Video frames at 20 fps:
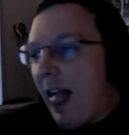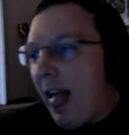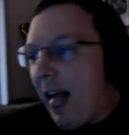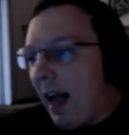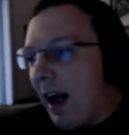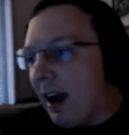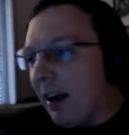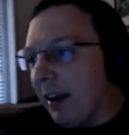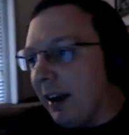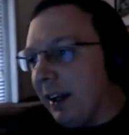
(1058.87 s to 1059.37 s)

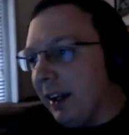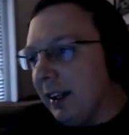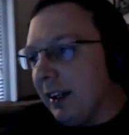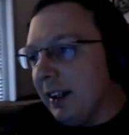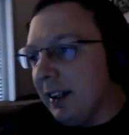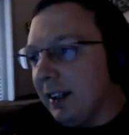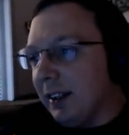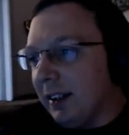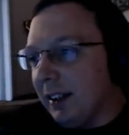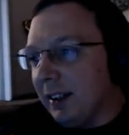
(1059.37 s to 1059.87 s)
Alright.
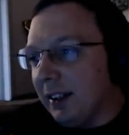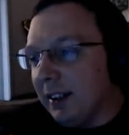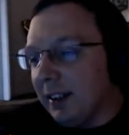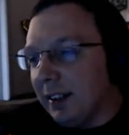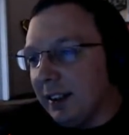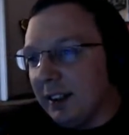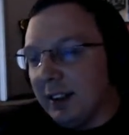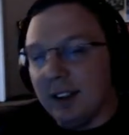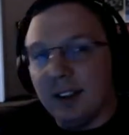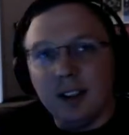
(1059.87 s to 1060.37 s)

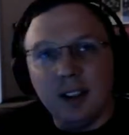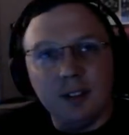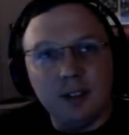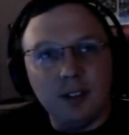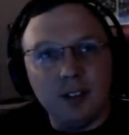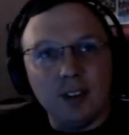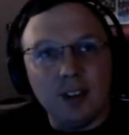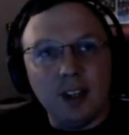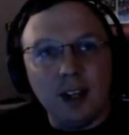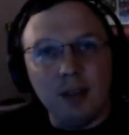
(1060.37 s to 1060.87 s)

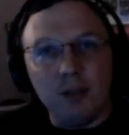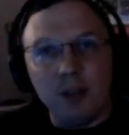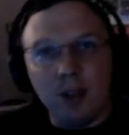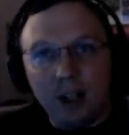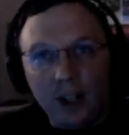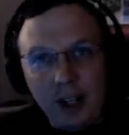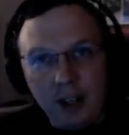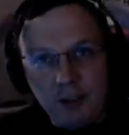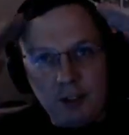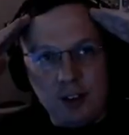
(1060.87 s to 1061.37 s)
I'm gonna
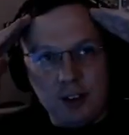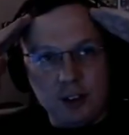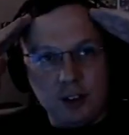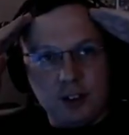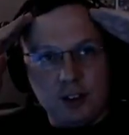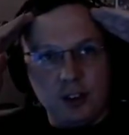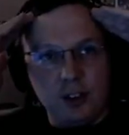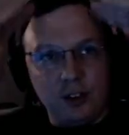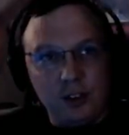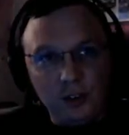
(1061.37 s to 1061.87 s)
have to just
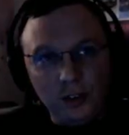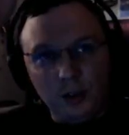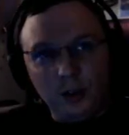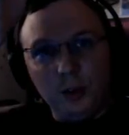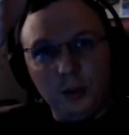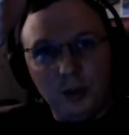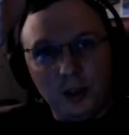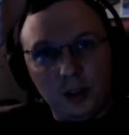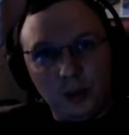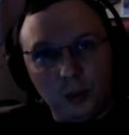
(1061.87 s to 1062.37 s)

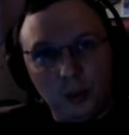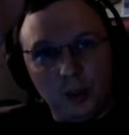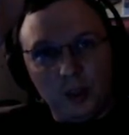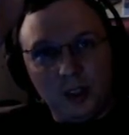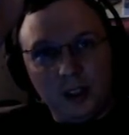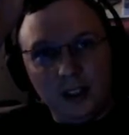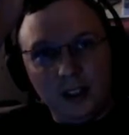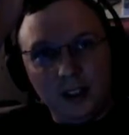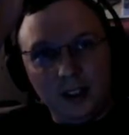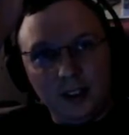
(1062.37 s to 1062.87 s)
assume it's
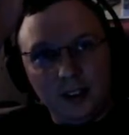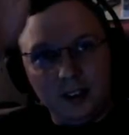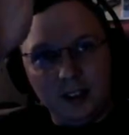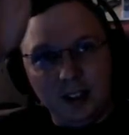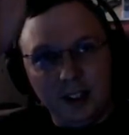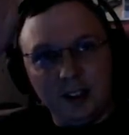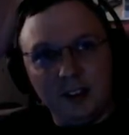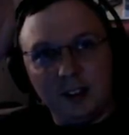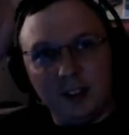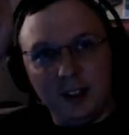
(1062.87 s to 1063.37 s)
working on the
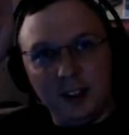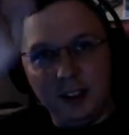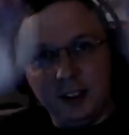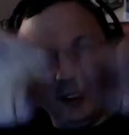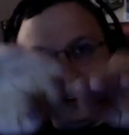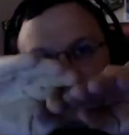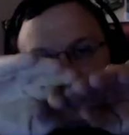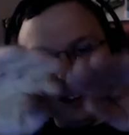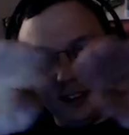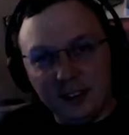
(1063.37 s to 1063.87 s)
other end
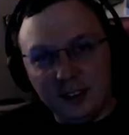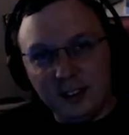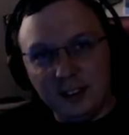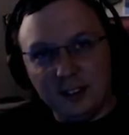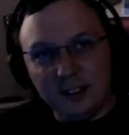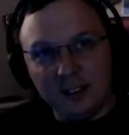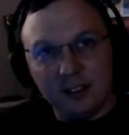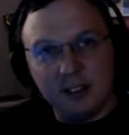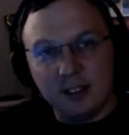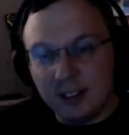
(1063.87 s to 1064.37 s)
and
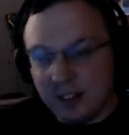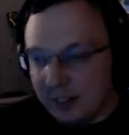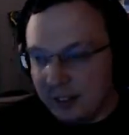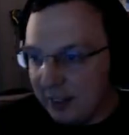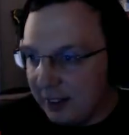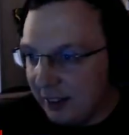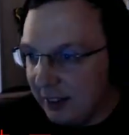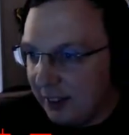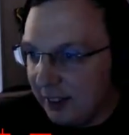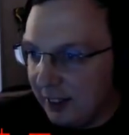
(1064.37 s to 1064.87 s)
just
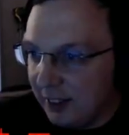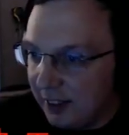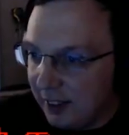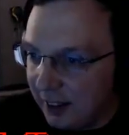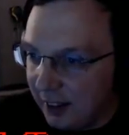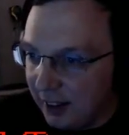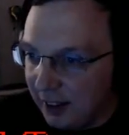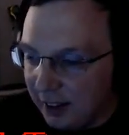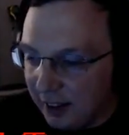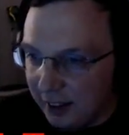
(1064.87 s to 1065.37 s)

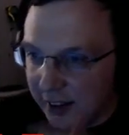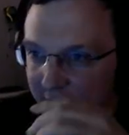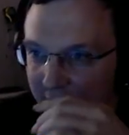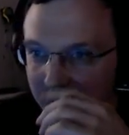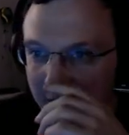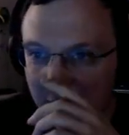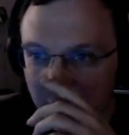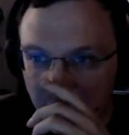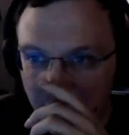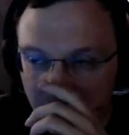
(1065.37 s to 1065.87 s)
let it
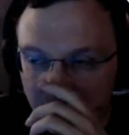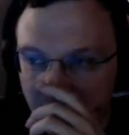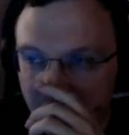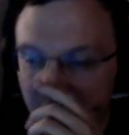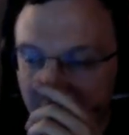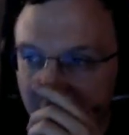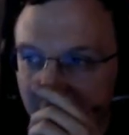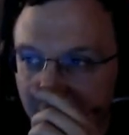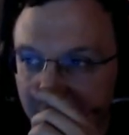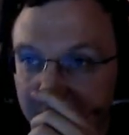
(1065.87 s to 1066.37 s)
go for
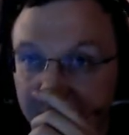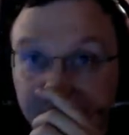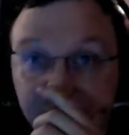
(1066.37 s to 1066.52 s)
now.